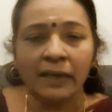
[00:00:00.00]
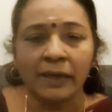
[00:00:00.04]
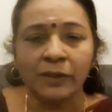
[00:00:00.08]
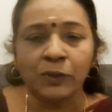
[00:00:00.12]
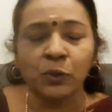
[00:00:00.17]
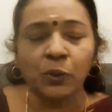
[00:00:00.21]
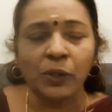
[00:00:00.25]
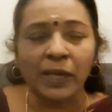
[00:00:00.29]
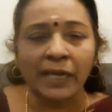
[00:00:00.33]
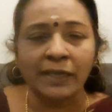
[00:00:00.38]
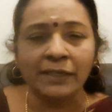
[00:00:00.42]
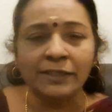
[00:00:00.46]

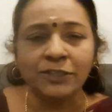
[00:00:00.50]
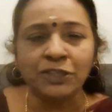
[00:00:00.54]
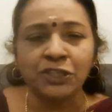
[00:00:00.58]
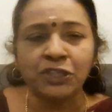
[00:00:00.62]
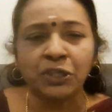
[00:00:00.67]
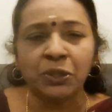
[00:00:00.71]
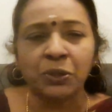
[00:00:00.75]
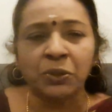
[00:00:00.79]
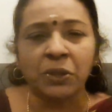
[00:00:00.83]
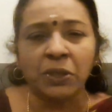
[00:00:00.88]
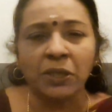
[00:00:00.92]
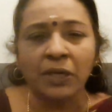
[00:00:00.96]
to
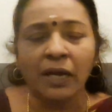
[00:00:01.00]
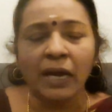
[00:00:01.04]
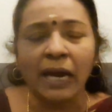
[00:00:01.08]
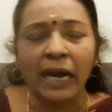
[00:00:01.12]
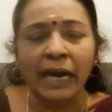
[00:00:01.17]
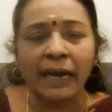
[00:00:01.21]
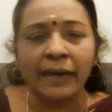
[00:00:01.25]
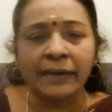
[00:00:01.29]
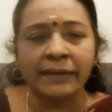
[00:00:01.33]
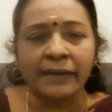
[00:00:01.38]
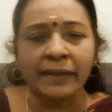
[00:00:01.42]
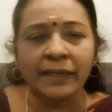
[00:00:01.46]
ensure
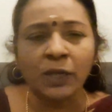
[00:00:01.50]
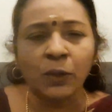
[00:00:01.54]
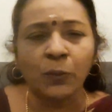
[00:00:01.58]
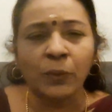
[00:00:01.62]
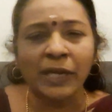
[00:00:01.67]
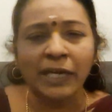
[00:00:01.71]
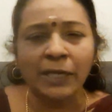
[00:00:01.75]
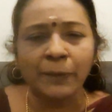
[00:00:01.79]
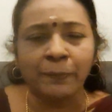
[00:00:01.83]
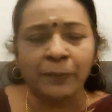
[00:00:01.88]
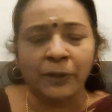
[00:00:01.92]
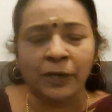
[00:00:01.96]

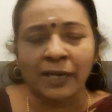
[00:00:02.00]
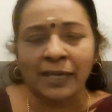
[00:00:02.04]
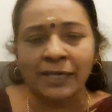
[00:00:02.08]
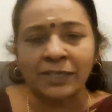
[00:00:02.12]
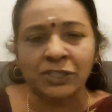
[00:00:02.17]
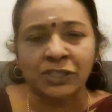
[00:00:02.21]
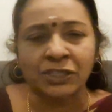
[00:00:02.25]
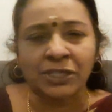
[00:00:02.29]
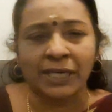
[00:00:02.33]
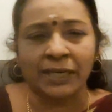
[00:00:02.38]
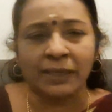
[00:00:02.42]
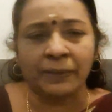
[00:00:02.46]
adequate
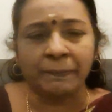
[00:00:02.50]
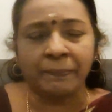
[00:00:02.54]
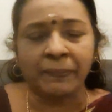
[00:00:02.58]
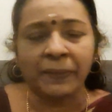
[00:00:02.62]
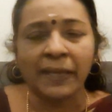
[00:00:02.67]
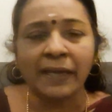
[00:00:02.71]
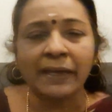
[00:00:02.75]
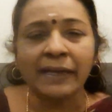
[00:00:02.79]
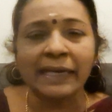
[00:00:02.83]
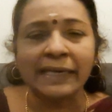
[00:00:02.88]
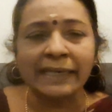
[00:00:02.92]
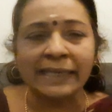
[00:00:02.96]
production,
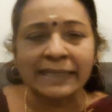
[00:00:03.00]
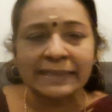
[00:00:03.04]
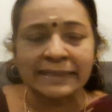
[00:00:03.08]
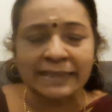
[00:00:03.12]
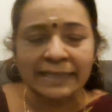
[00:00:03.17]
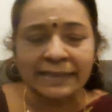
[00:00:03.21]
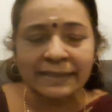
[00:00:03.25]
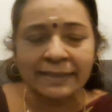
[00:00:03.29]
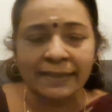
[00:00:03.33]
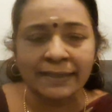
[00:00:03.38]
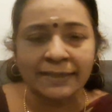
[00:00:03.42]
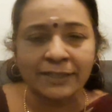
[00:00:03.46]
it is
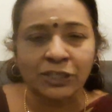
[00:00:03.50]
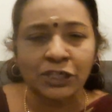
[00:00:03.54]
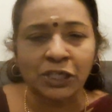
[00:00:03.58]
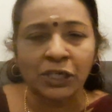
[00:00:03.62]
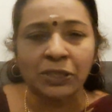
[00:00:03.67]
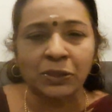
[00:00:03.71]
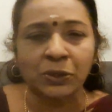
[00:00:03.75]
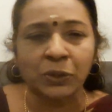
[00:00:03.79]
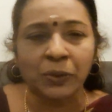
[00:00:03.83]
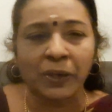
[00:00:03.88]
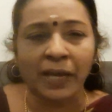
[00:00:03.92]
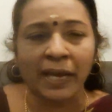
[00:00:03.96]

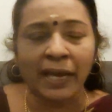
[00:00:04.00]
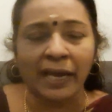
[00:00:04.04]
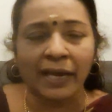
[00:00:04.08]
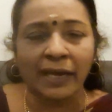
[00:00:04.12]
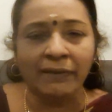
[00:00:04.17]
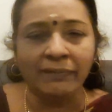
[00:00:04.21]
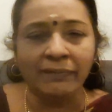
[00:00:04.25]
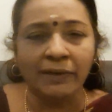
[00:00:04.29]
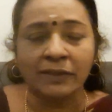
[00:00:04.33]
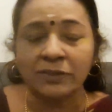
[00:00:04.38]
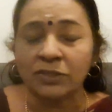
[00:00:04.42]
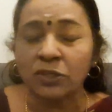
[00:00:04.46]
essential to have,